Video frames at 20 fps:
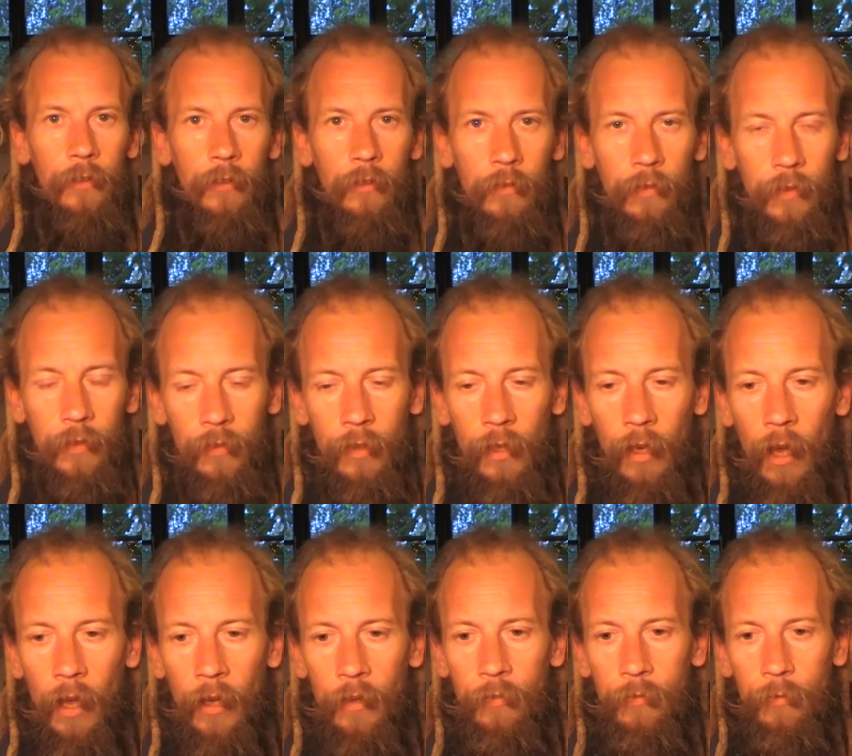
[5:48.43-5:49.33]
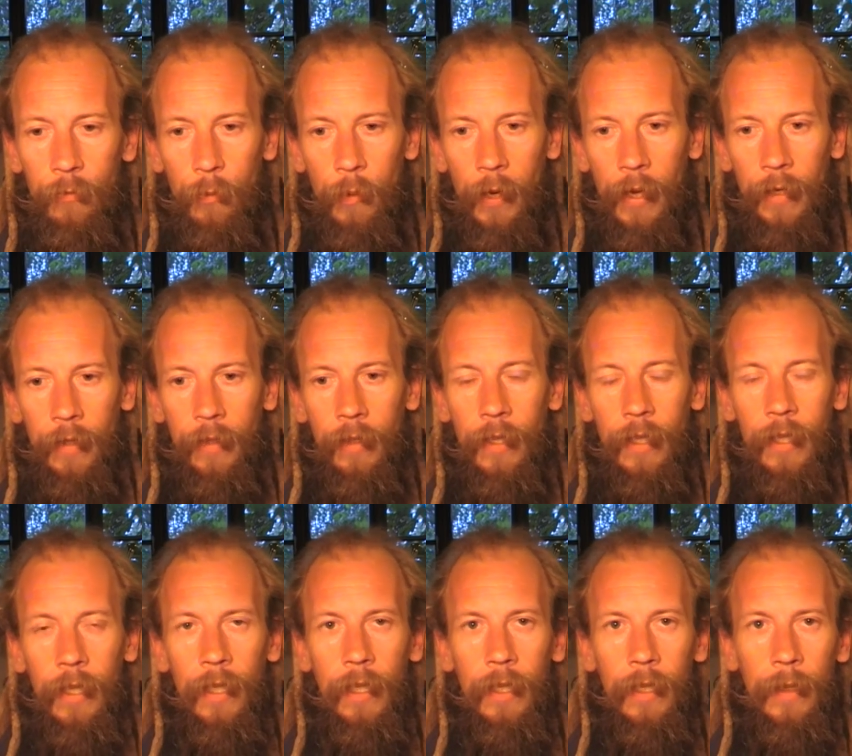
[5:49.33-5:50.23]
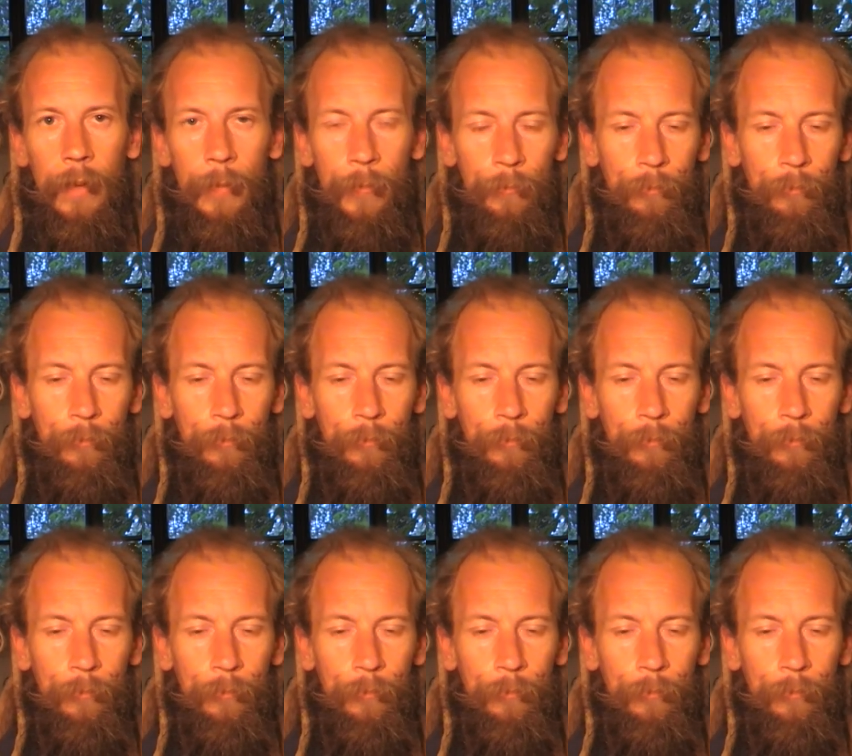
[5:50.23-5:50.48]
of his life when he